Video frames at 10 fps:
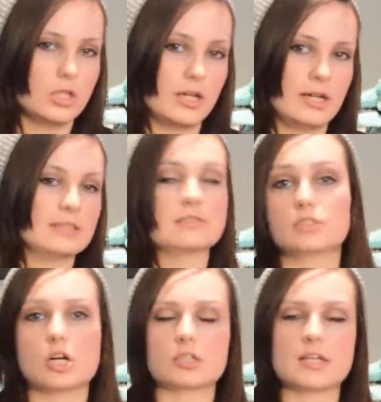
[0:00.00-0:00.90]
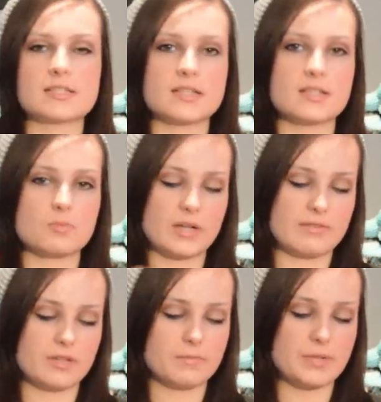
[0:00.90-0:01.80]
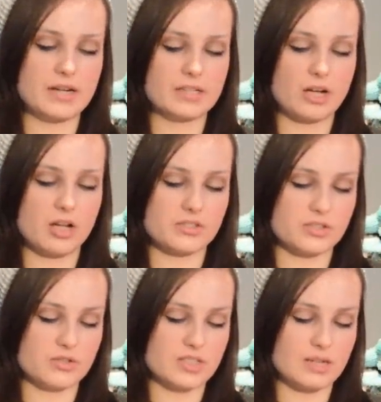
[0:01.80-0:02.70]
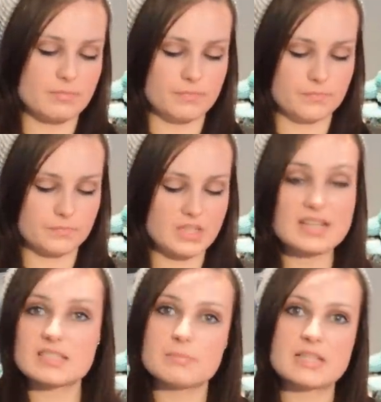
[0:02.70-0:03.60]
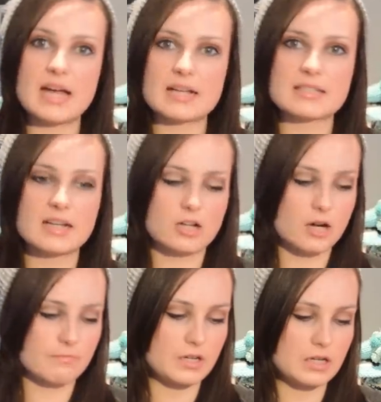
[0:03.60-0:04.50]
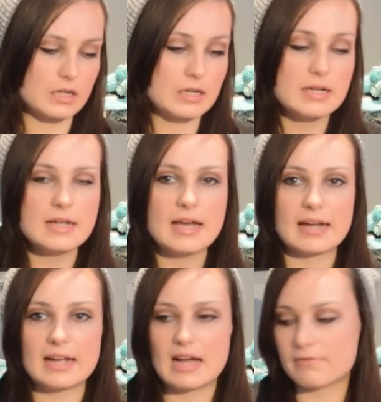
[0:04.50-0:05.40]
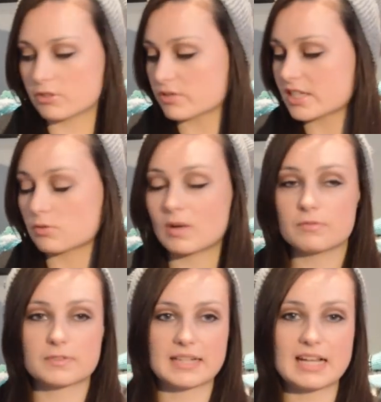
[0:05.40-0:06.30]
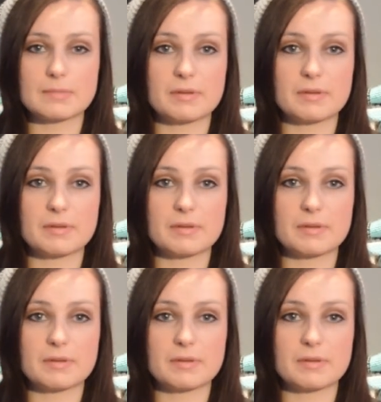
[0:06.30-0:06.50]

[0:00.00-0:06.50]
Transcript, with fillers: uh, dog license, whatever, but also some custom tags that I got for her, and I have those as well for Gallop.